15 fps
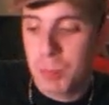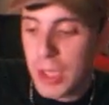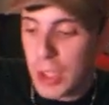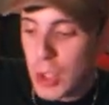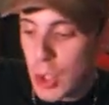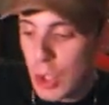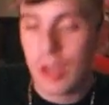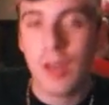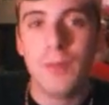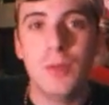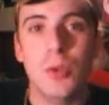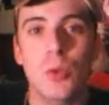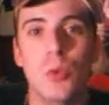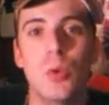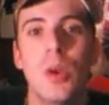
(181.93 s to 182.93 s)
good enough
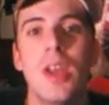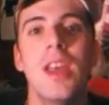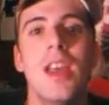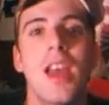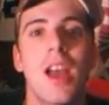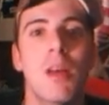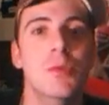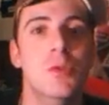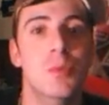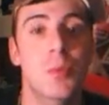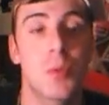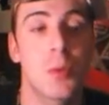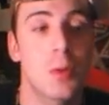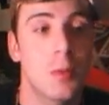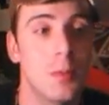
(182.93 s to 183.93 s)
to help
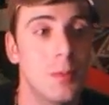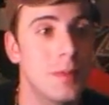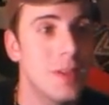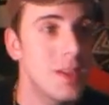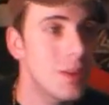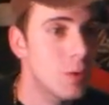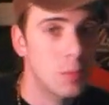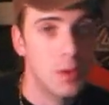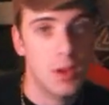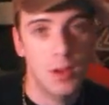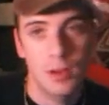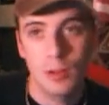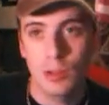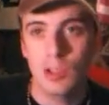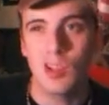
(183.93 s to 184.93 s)
support me on my
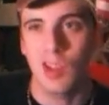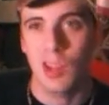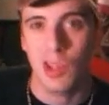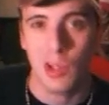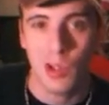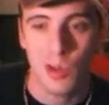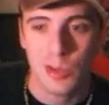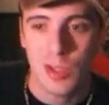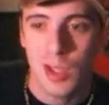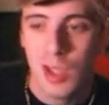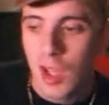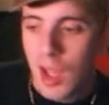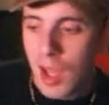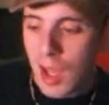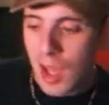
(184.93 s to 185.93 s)
own. You know how that goes.
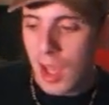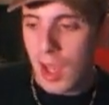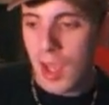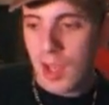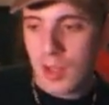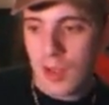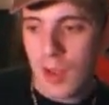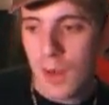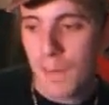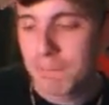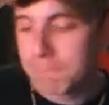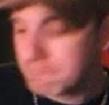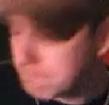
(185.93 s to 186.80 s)
And um,